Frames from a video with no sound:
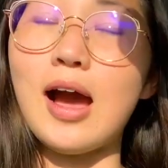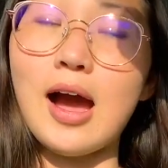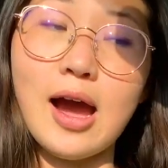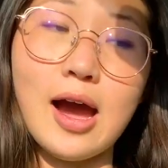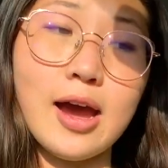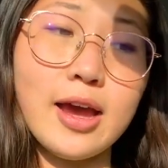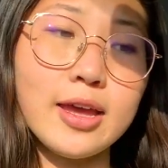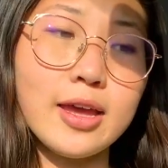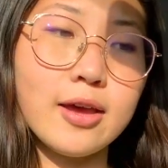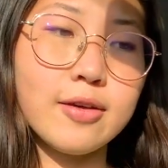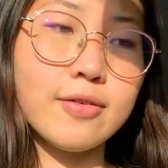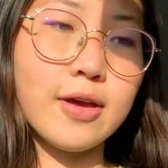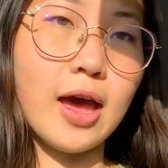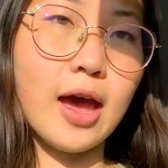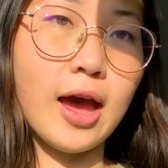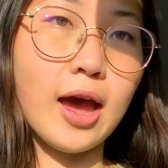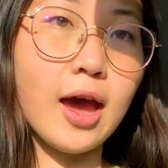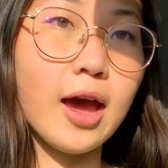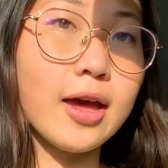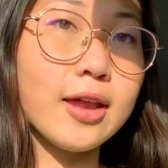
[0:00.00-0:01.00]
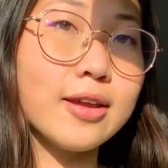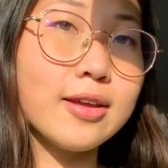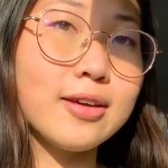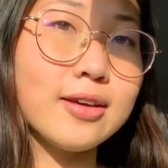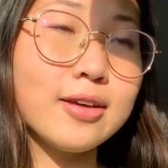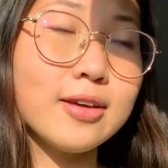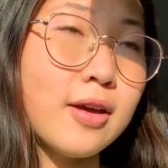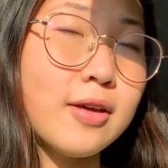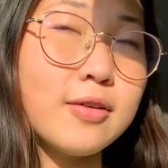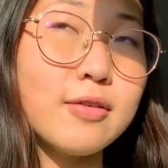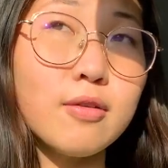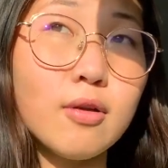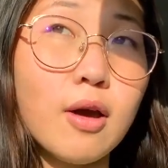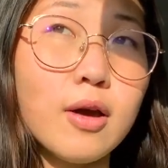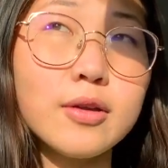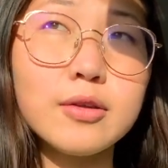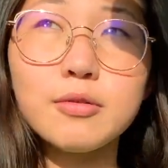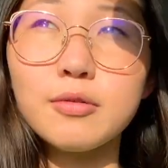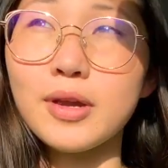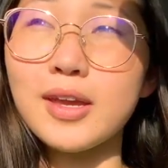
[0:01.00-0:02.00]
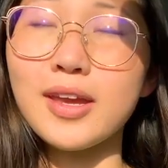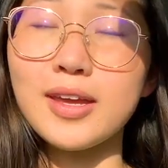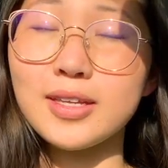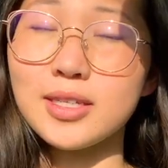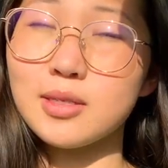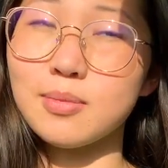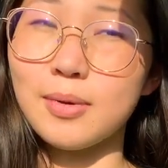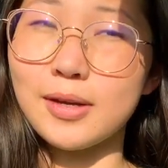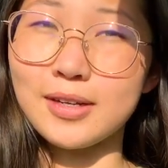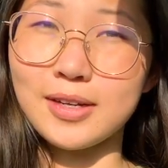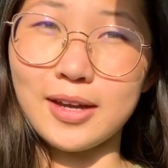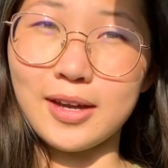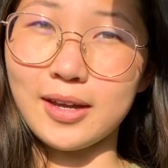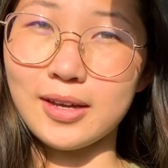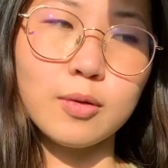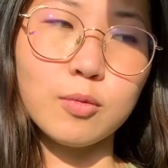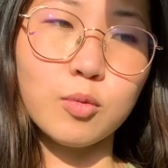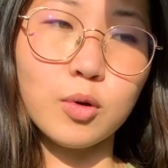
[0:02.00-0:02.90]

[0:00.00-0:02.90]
I have had not a great end to my day.